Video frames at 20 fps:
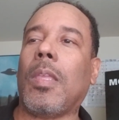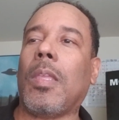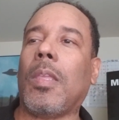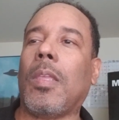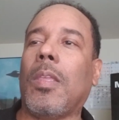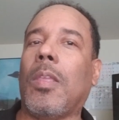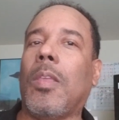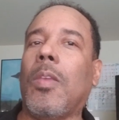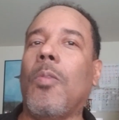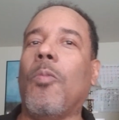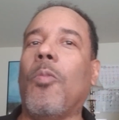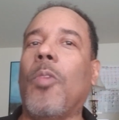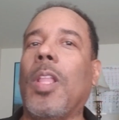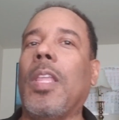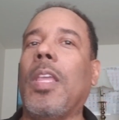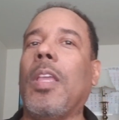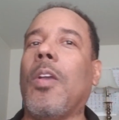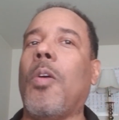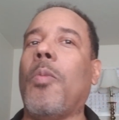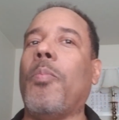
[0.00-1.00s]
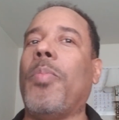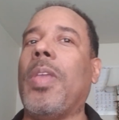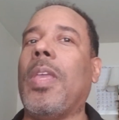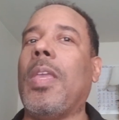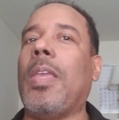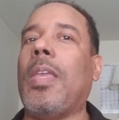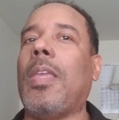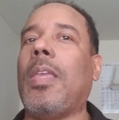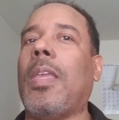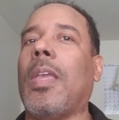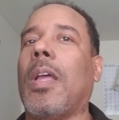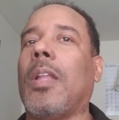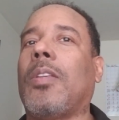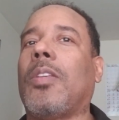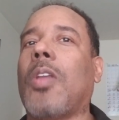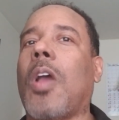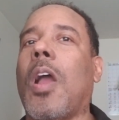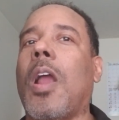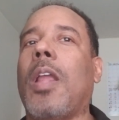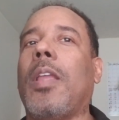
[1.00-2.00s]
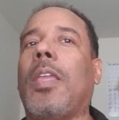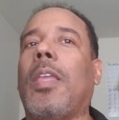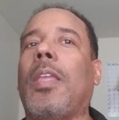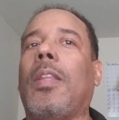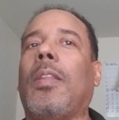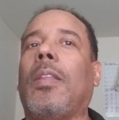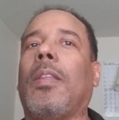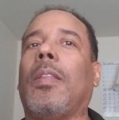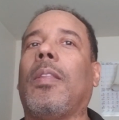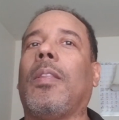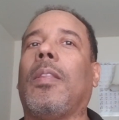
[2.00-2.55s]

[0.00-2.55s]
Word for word: you really gonna be a target